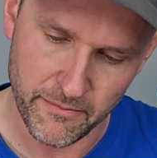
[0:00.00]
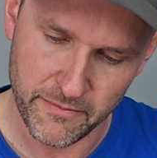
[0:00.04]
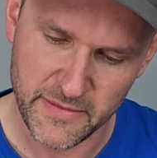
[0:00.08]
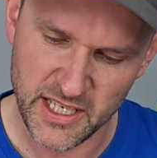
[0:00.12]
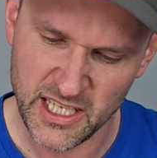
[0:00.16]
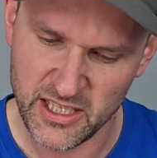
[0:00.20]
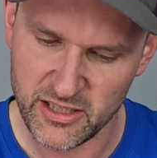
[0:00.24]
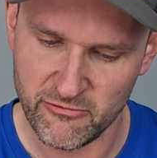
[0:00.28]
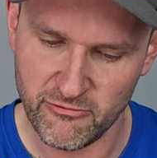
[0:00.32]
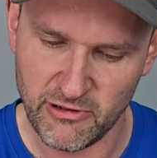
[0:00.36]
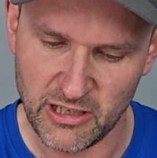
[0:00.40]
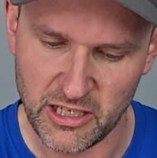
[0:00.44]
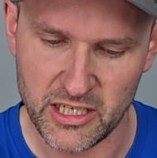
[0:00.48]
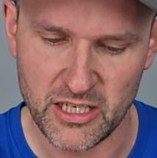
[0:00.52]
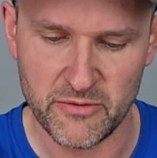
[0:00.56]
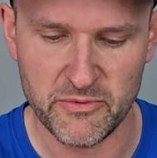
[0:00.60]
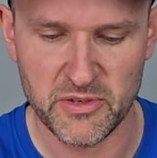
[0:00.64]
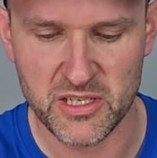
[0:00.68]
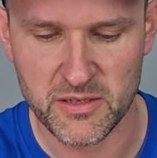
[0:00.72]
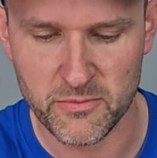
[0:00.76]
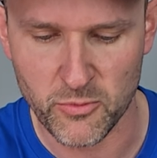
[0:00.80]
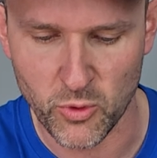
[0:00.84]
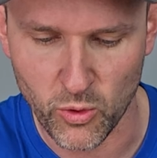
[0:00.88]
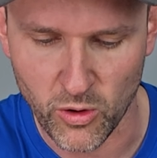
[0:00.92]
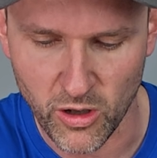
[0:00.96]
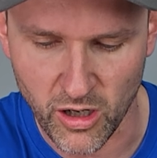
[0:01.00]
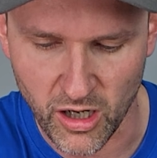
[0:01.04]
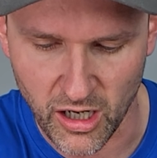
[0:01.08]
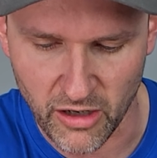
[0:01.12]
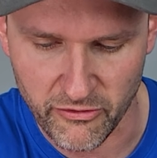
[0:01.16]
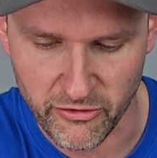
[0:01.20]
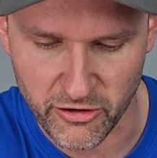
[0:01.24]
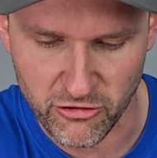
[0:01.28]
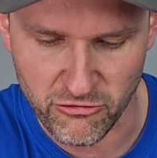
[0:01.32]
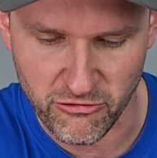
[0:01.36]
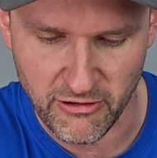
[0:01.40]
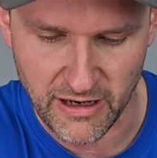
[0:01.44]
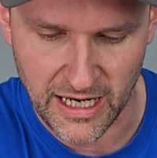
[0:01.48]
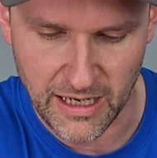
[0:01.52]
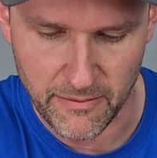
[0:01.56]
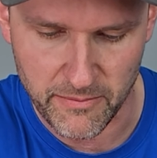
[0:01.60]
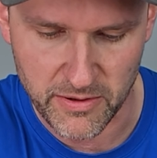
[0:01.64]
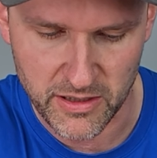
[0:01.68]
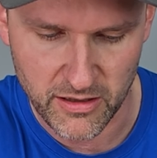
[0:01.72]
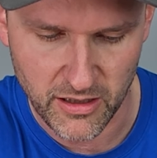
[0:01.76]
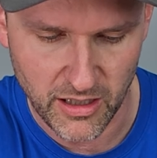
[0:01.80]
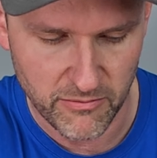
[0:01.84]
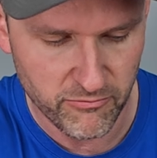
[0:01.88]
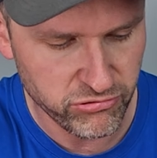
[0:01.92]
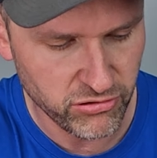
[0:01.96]
These are relatively small, half a
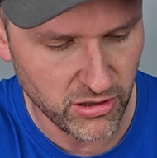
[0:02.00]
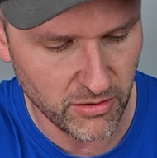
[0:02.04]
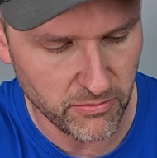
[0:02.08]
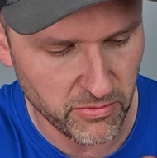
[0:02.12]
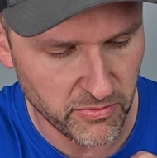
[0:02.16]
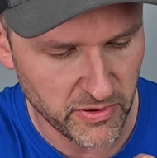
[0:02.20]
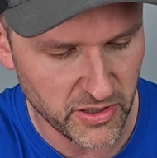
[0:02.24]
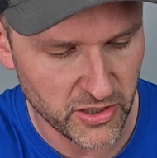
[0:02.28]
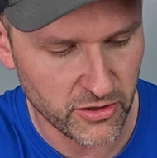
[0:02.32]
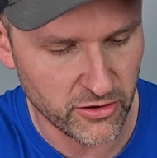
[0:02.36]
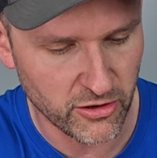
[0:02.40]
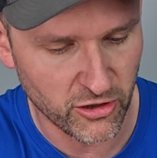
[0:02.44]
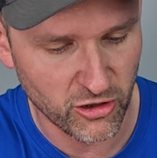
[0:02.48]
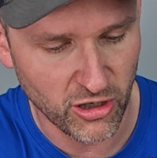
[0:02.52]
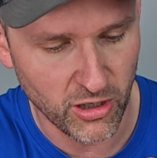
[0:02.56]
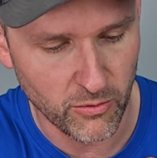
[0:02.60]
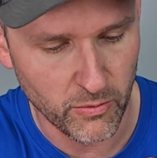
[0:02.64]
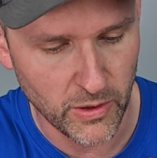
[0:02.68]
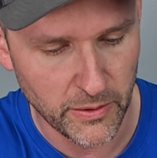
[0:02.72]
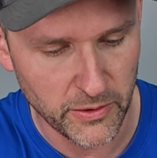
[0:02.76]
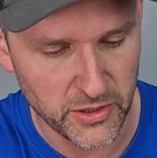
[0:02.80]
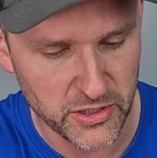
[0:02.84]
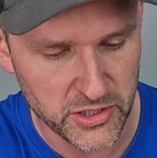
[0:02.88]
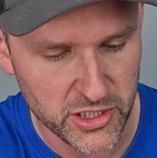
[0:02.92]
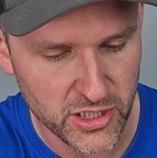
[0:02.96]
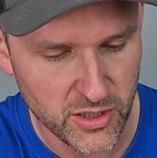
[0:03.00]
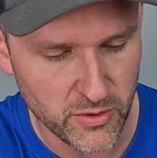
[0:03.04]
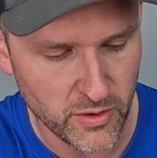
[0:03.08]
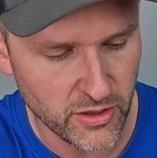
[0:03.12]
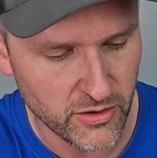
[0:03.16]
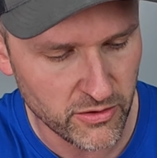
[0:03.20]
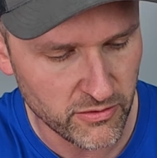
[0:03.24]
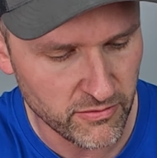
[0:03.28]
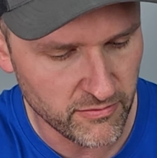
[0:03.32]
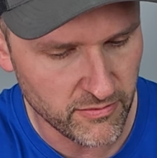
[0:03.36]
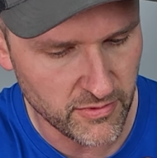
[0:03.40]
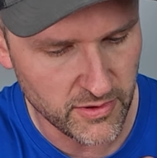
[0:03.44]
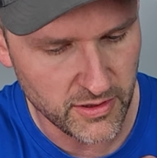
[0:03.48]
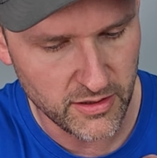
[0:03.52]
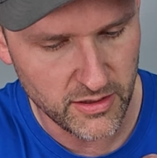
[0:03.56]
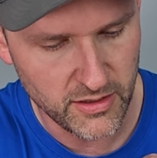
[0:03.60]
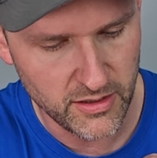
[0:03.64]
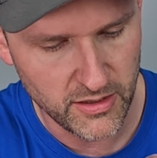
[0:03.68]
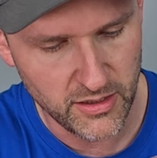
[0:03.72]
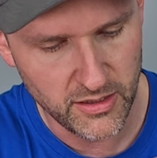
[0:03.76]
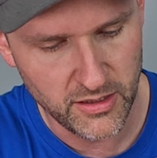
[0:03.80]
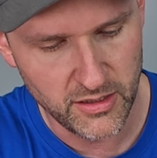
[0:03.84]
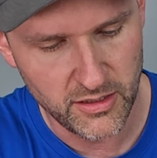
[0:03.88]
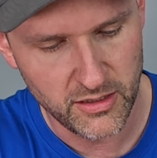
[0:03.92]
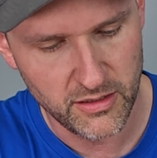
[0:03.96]
crab. I probably could have got away with a 2.0,
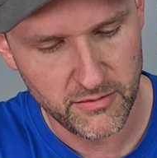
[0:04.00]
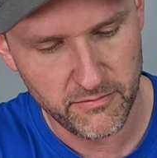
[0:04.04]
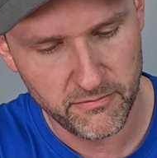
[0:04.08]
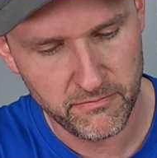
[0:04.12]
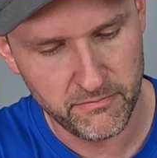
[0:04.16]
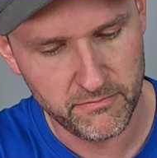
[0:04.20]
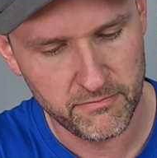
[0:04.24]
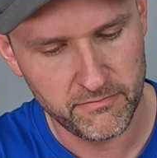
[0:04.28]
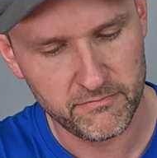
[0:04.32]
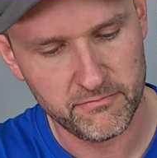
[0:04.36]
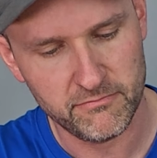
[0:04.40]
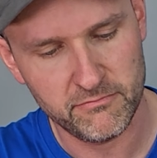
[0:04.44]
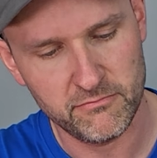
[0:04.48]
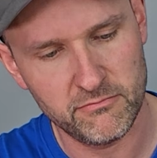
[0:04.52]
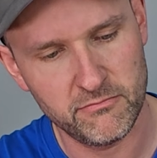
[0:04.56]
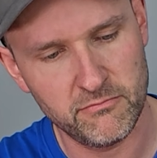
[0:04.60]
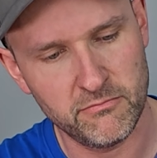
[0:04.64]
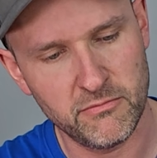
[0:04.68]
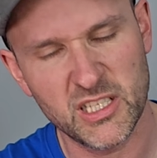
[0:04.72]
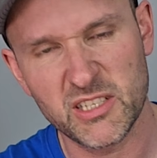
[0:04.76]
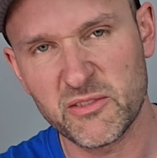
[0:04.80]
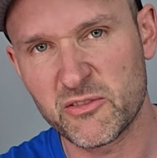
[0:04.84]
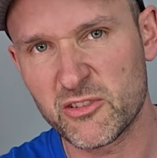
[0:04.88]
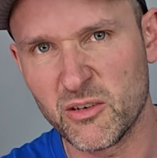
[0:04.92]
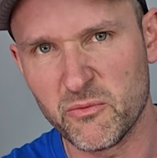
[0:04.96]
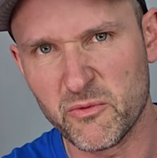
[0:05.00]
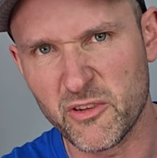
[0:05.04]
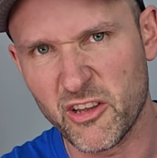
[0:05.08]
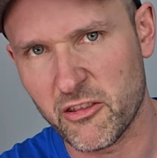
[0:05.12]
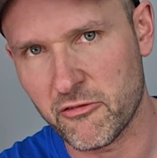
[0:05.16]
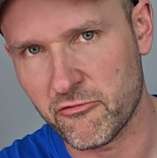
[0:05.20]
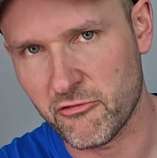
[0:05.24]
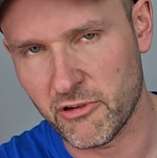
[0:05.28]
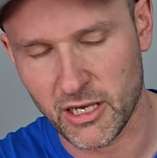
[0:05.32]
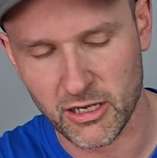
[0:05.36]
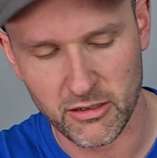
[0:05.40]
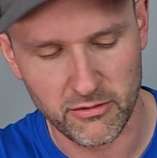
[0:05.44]
but I've gone with the